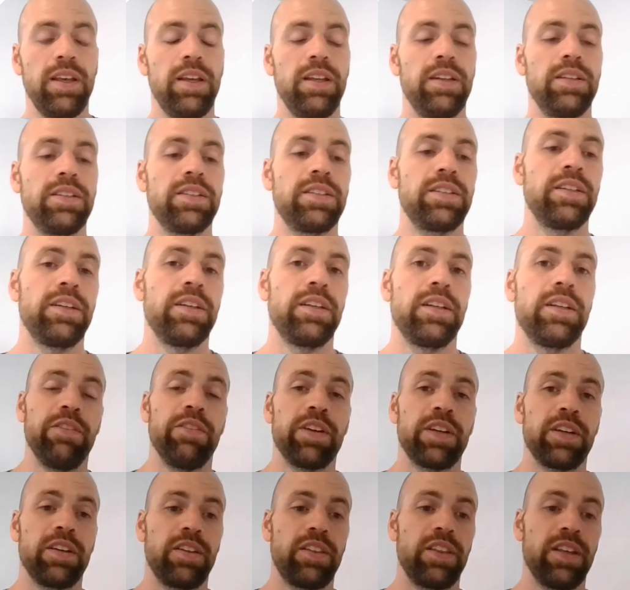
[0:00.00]
And
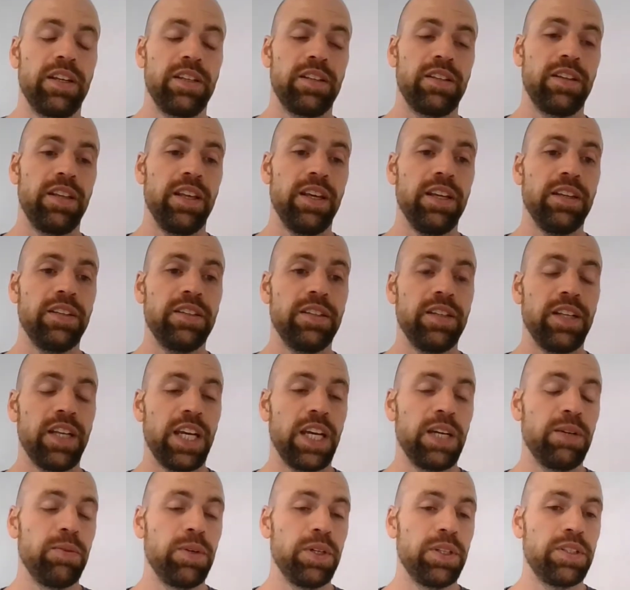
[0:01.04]
having said that,
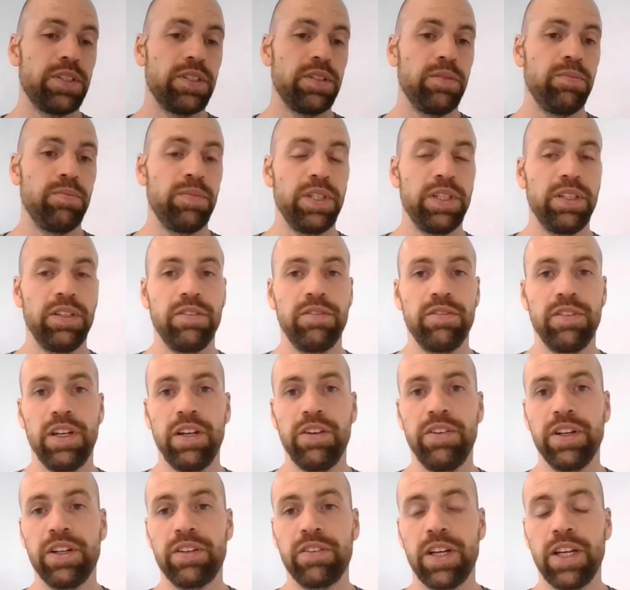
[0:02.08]
I would be
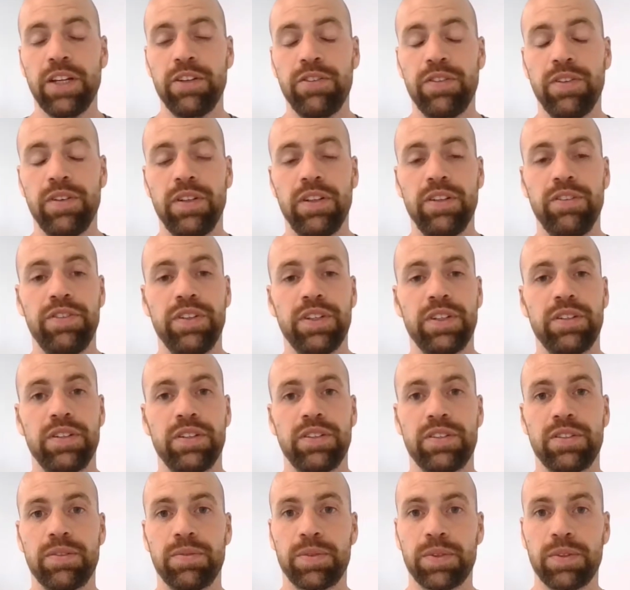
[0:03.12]
very grateful if you
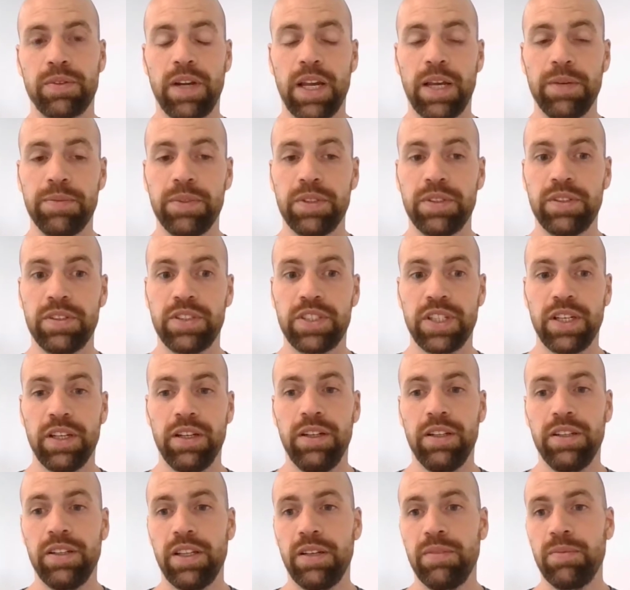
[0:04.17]
could subscribe to the
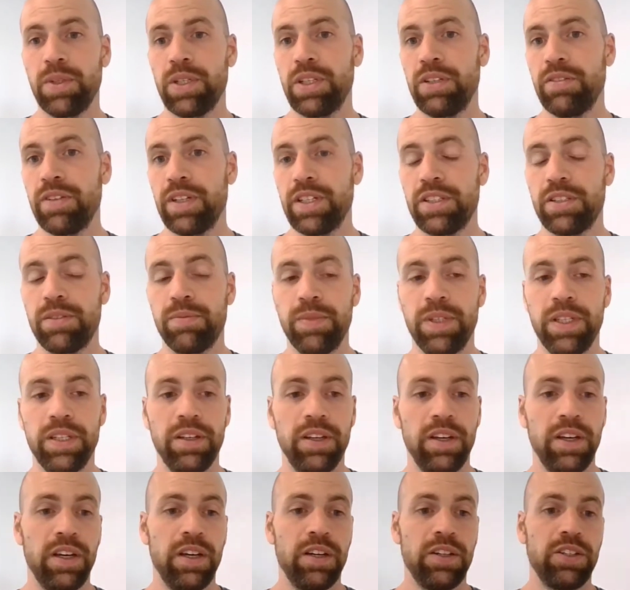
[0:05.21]
channel. That motivates
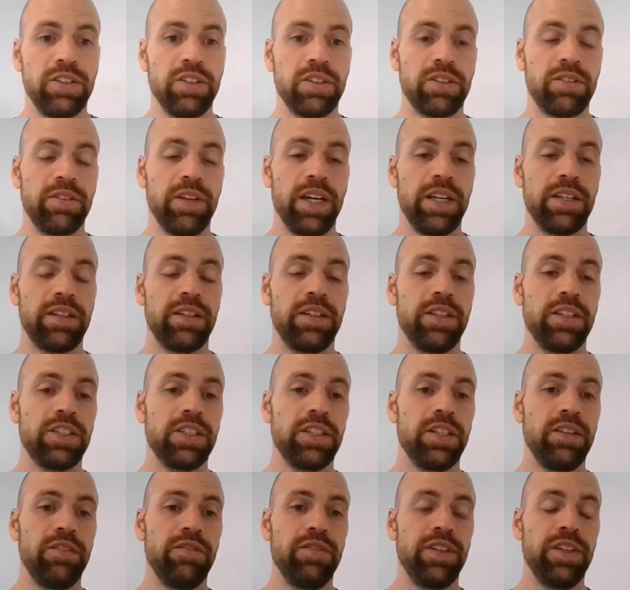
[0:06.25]
me to create
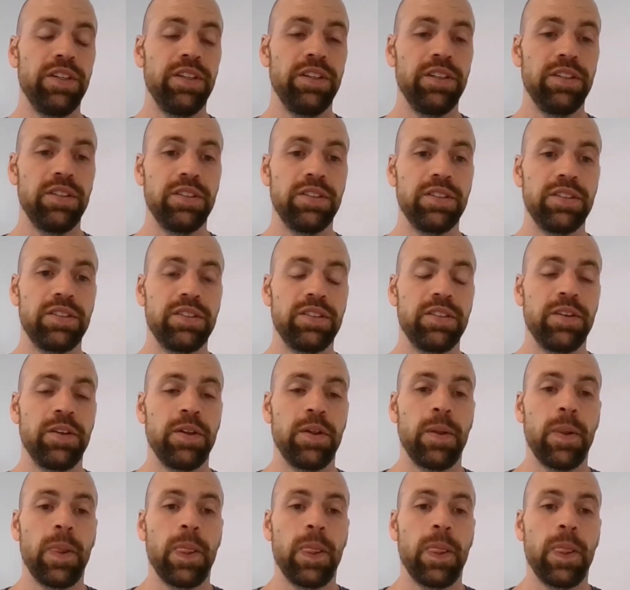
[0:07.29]
additional videos.